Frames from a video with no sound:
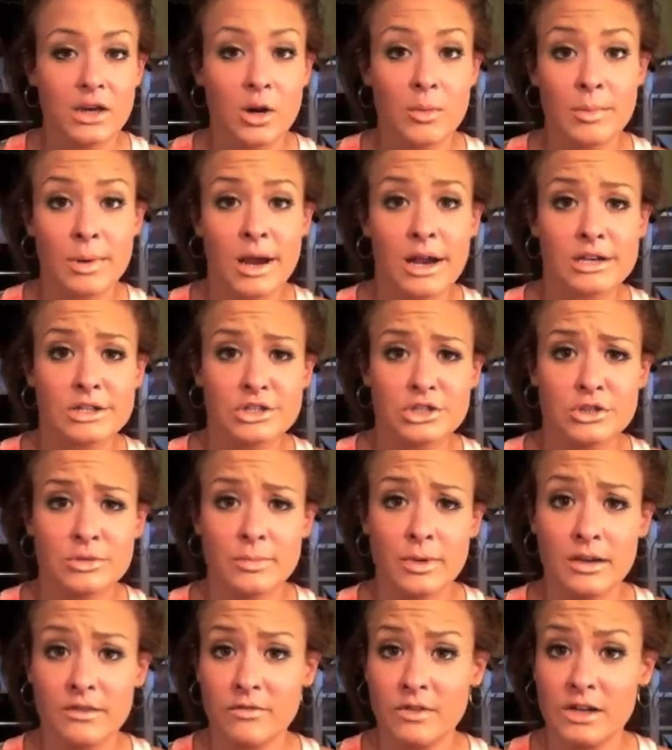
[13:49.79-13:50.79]
oh my gosh, you
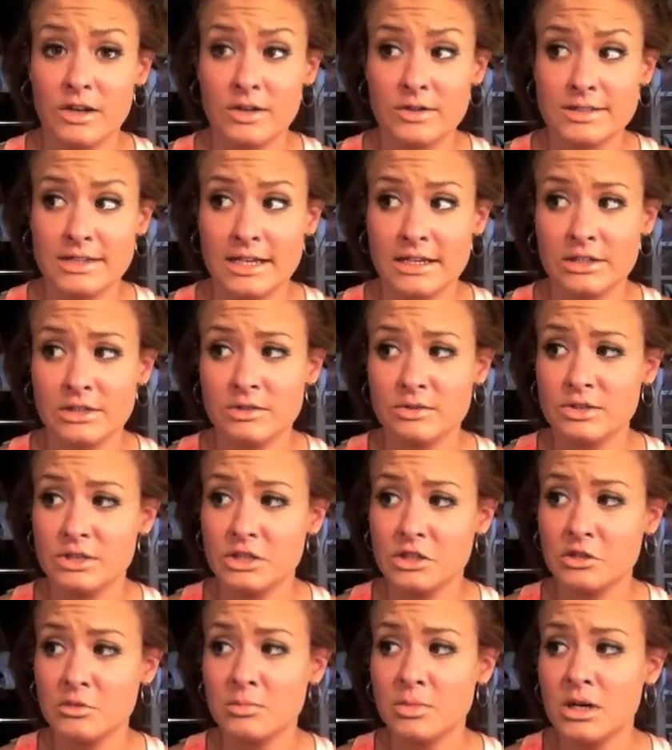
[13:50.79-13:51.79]
make videos on
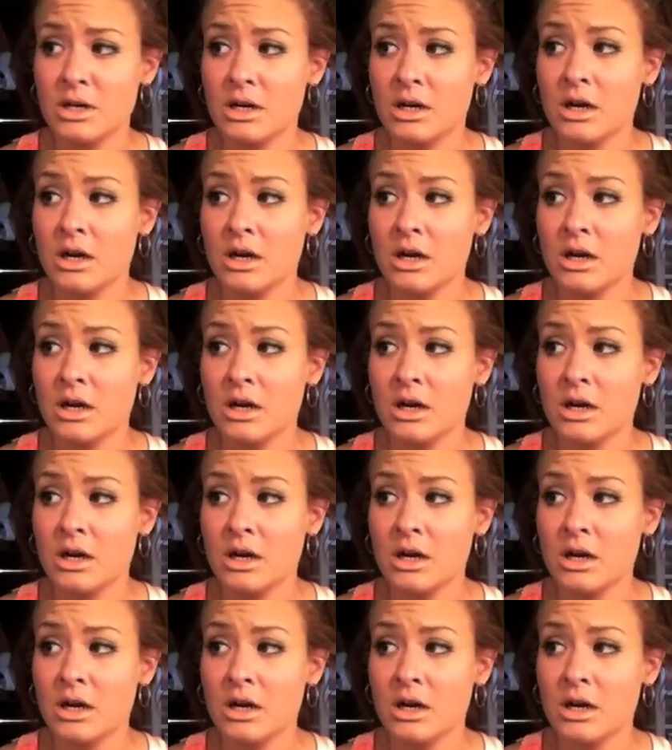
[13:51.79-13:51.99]
YouTube.